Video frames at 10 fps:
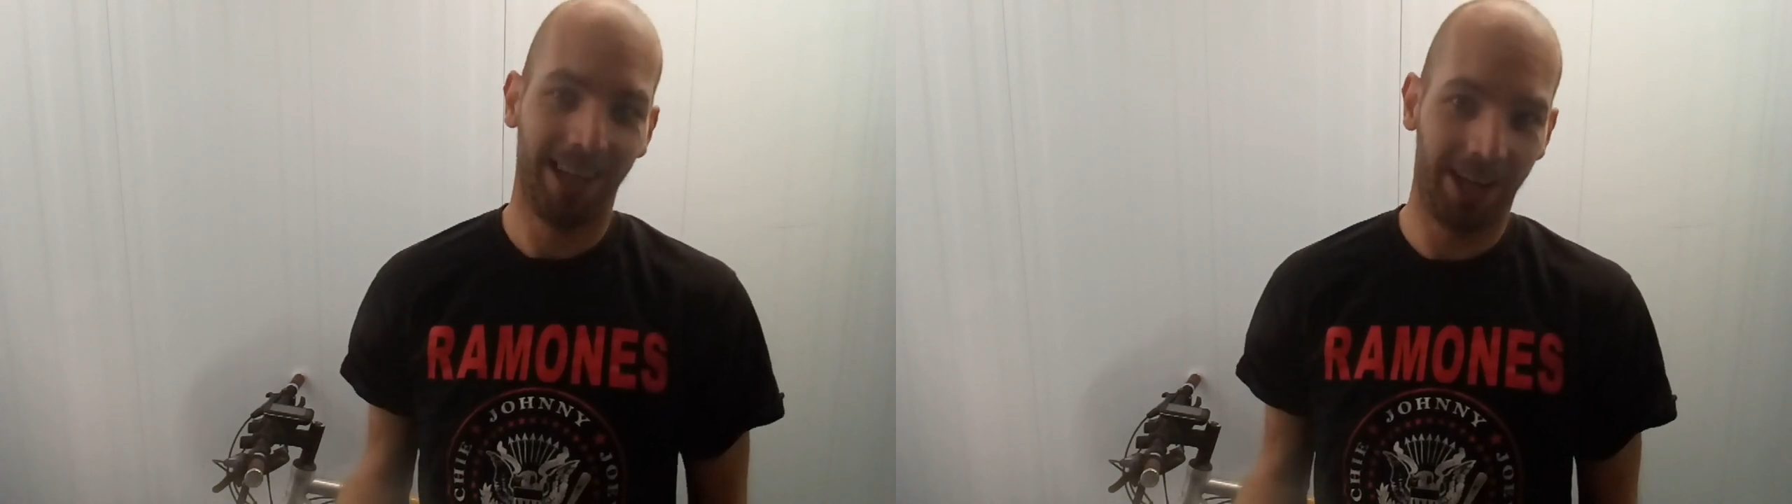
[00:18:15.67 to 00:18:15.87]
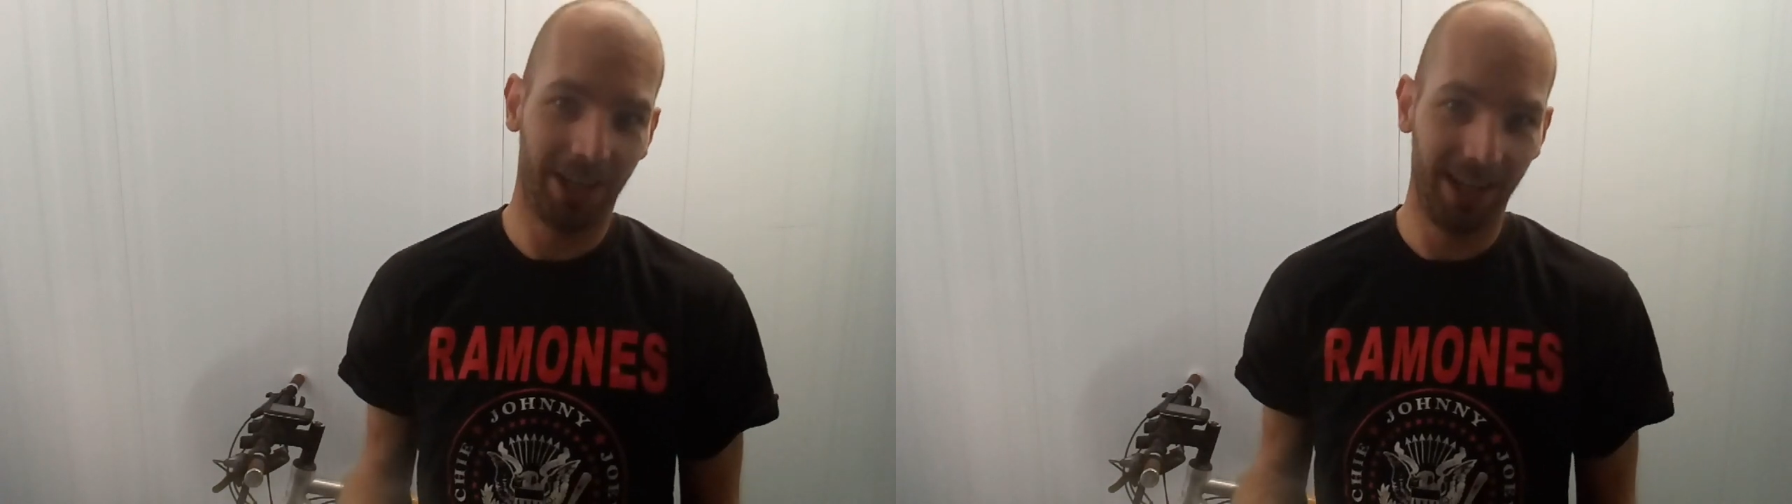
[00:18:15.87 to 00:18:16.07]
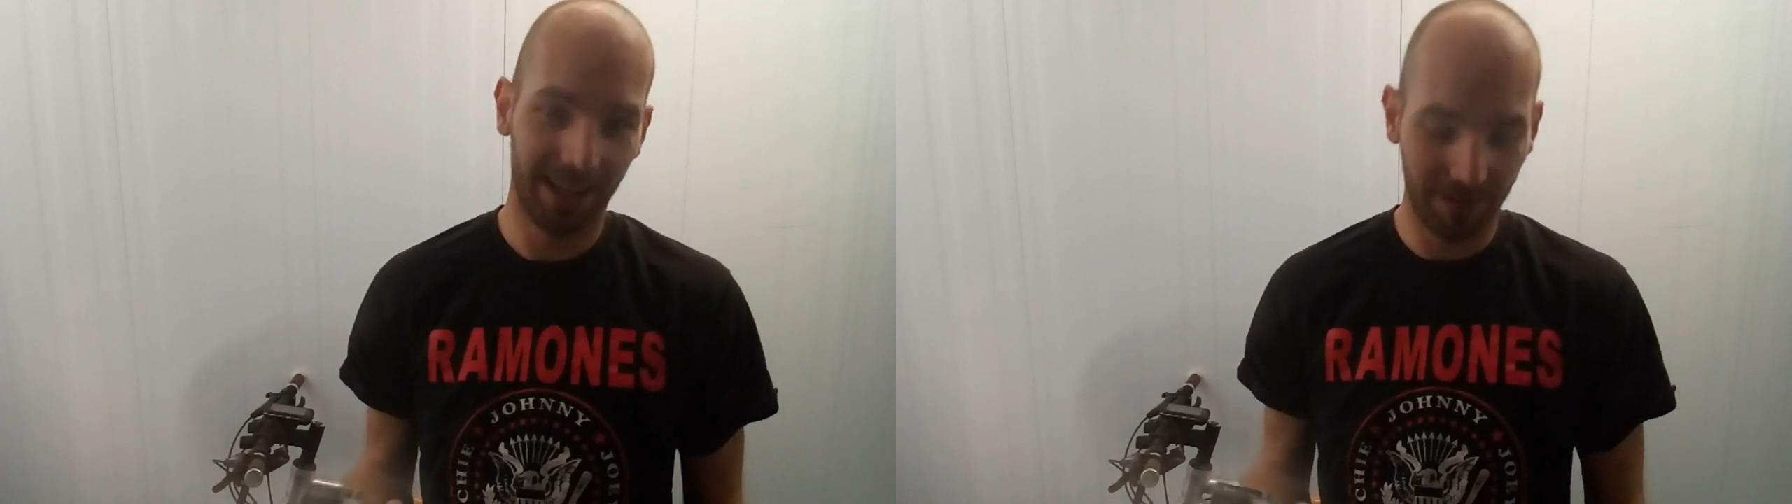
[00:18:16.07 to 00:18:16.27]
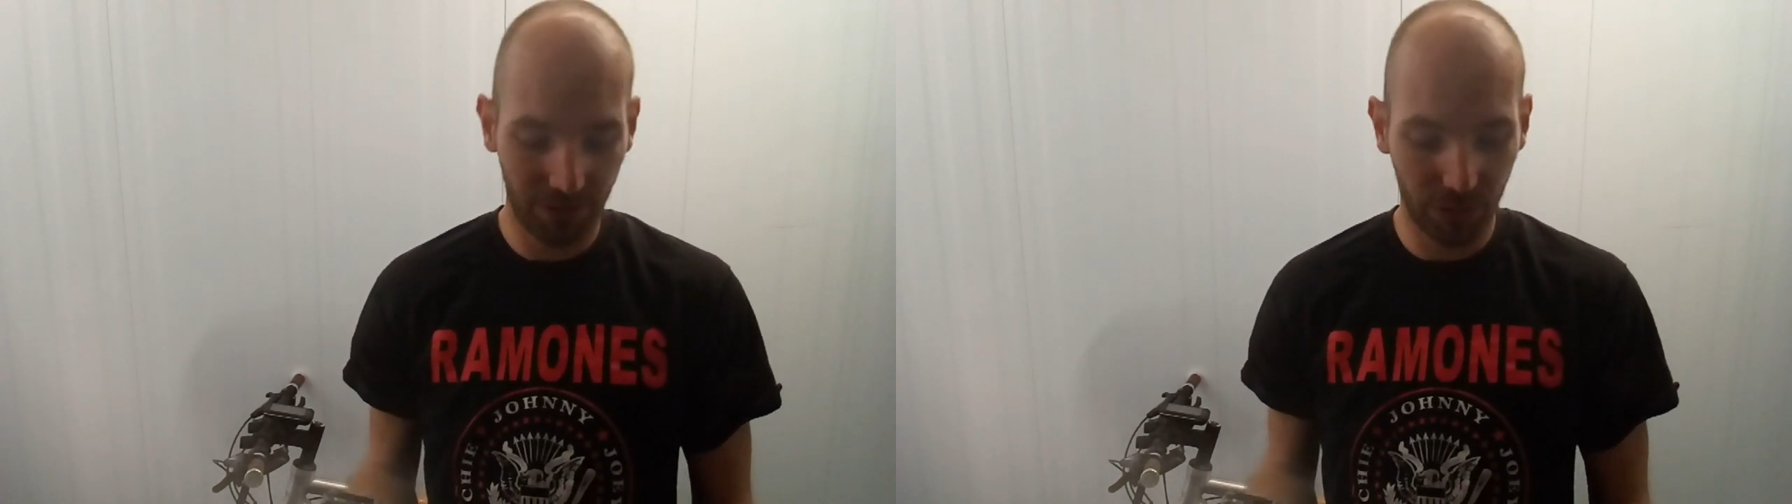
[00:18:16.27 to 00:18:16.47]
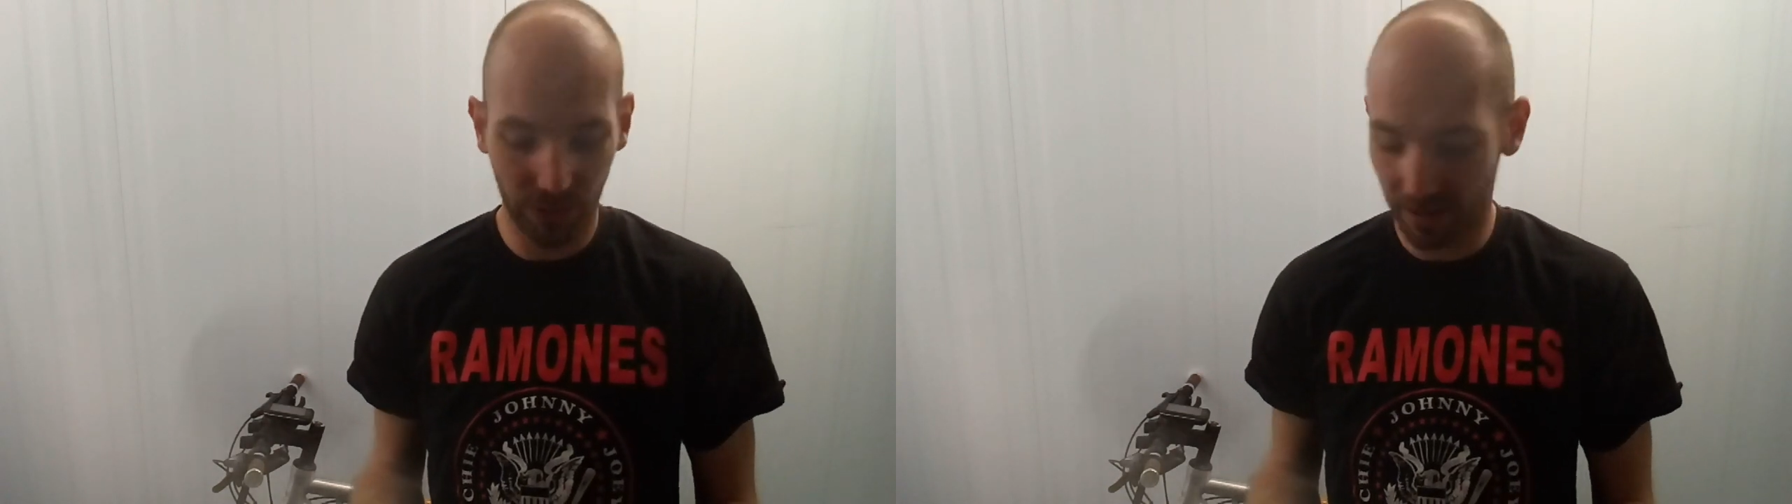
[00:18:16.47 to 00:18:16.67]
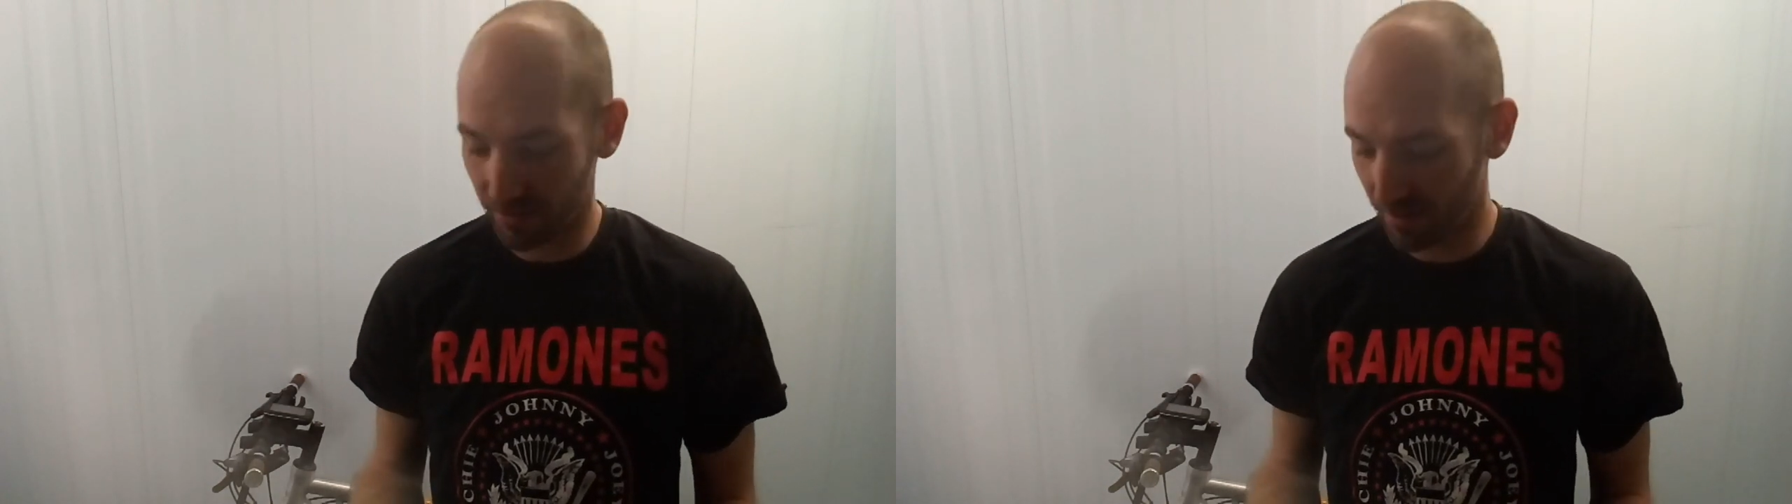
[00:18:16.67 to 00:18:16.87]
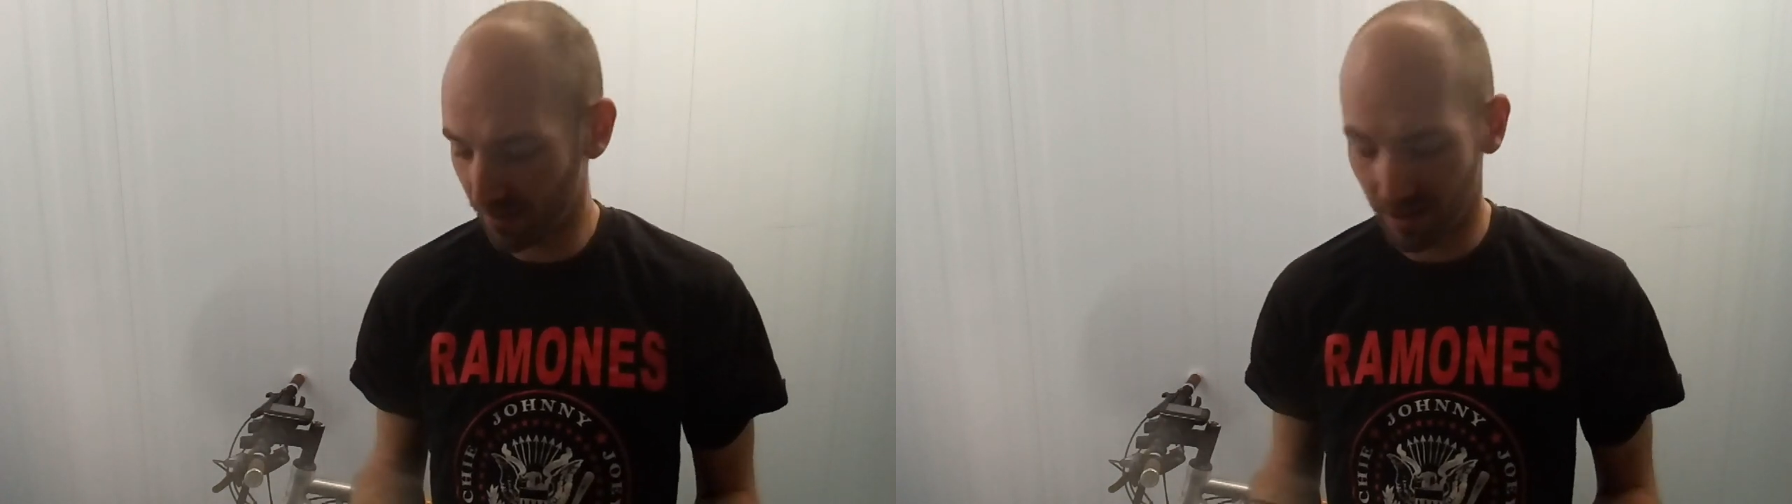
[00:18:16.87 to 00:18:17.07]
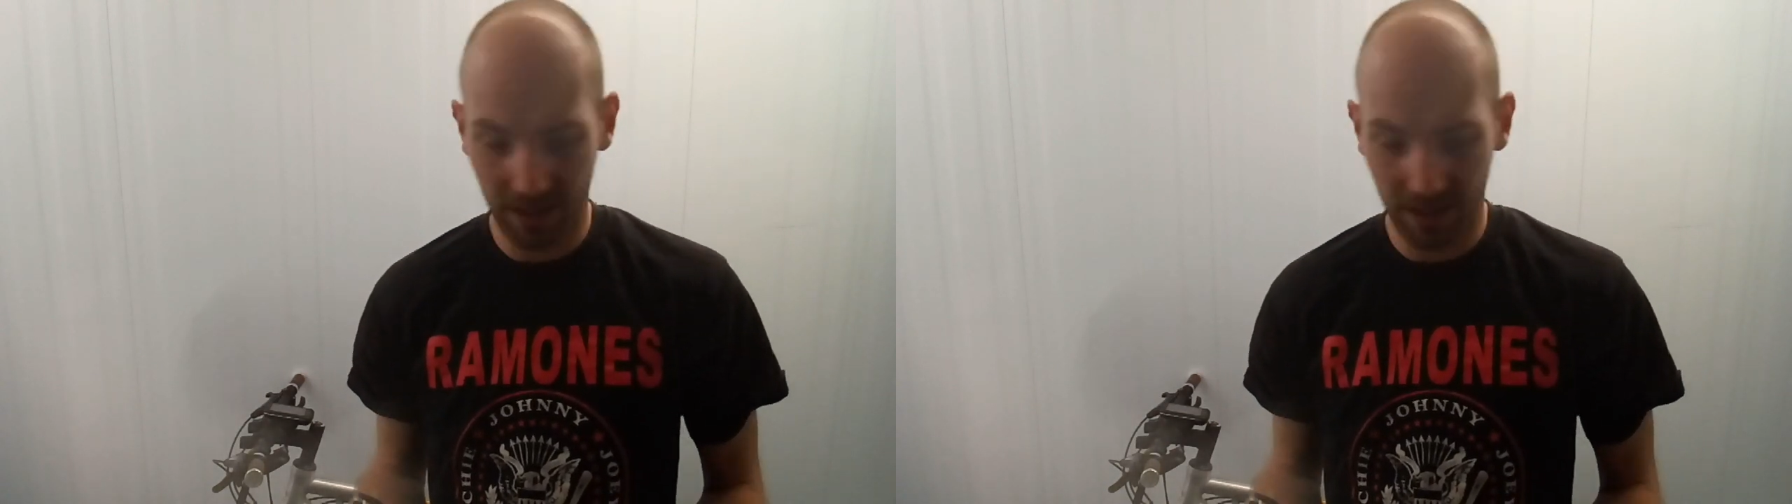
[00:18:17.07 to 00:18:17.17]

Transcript: Actually, I have three of them.